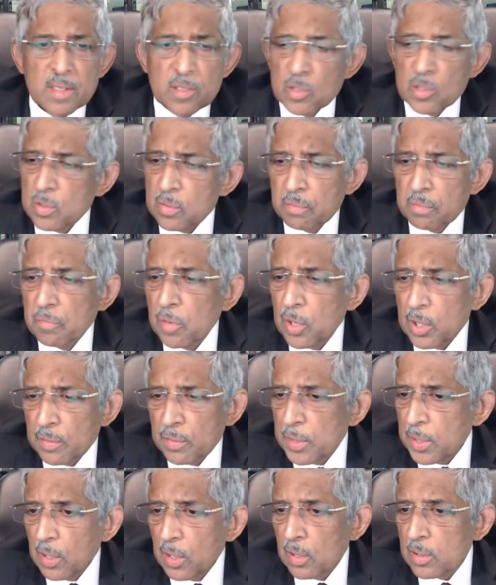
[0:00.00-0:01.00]
So
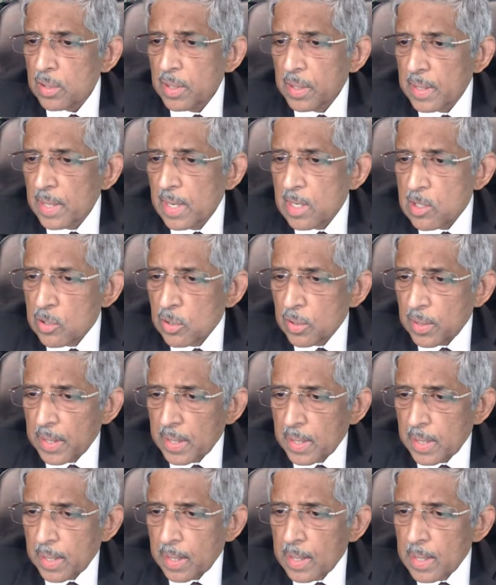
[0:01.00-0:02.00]
whatever your doctor tells you, you
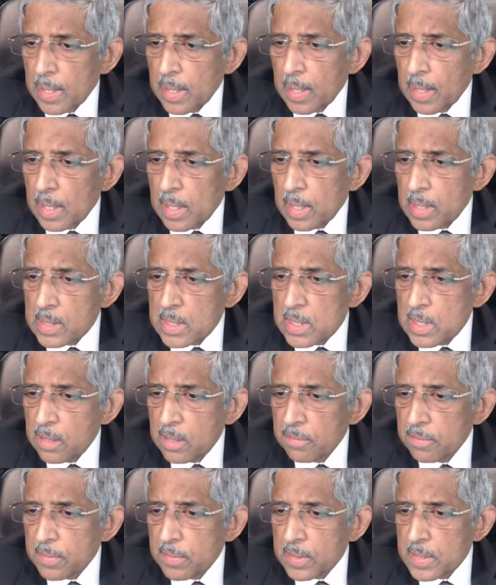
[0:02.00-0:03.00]
can take.
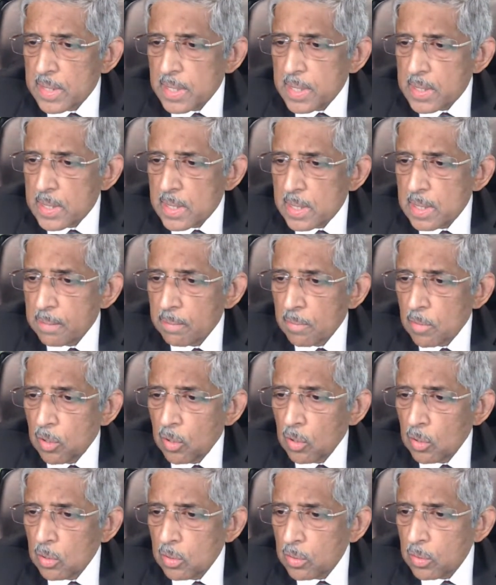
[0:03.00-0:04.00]
Rajiv Janjanam,
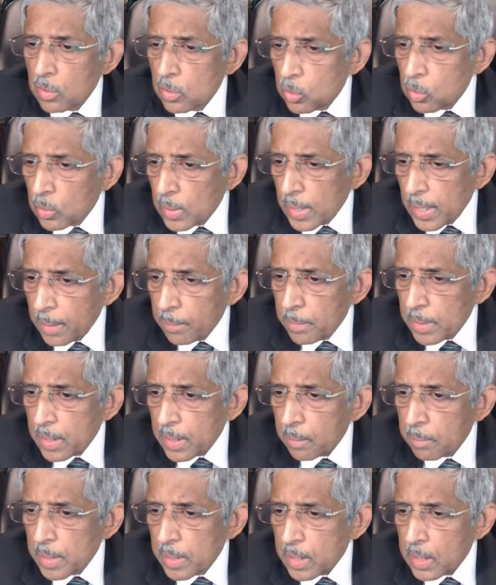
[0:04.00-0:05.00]
no, do
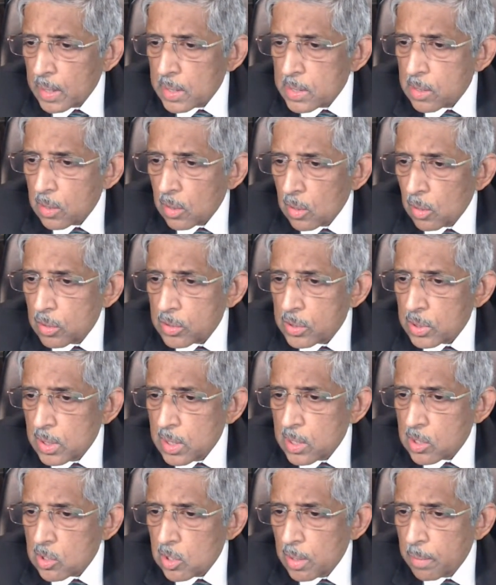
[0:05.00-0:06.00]
diabetic medication cause
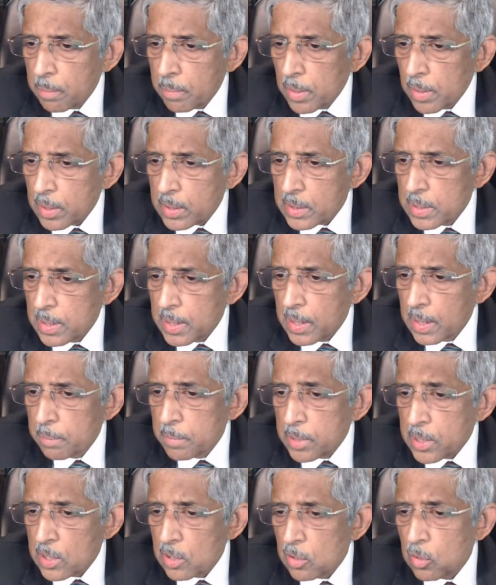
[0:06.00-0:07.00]
insulin production
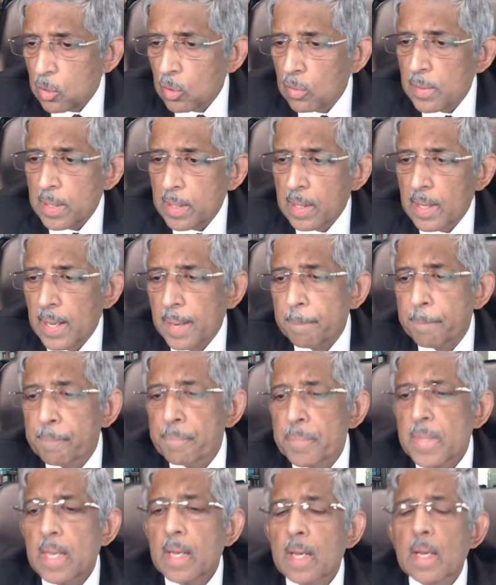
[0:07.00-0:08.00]
inhibition over time?
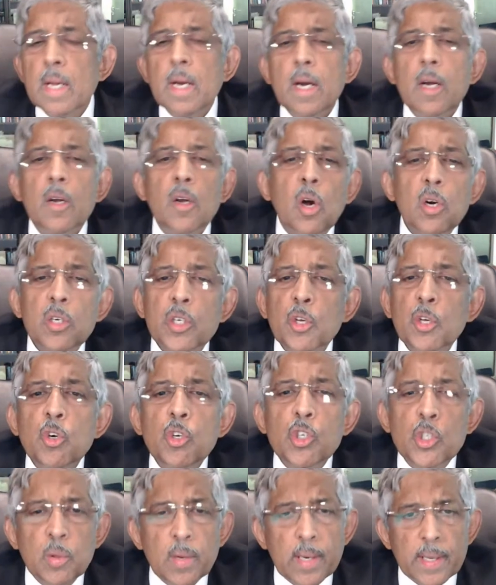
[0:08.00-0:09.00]
Not
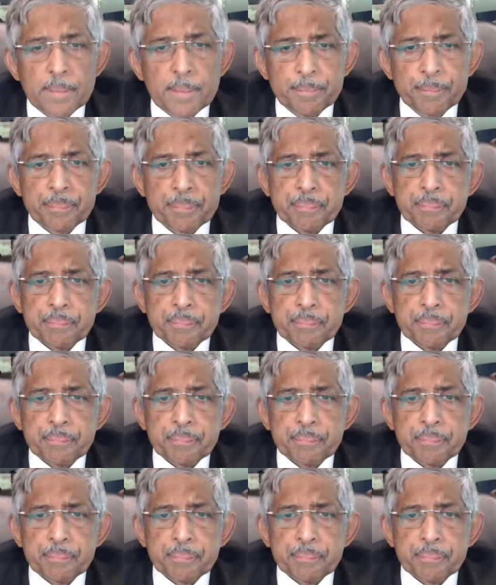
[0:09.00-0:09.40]
usually.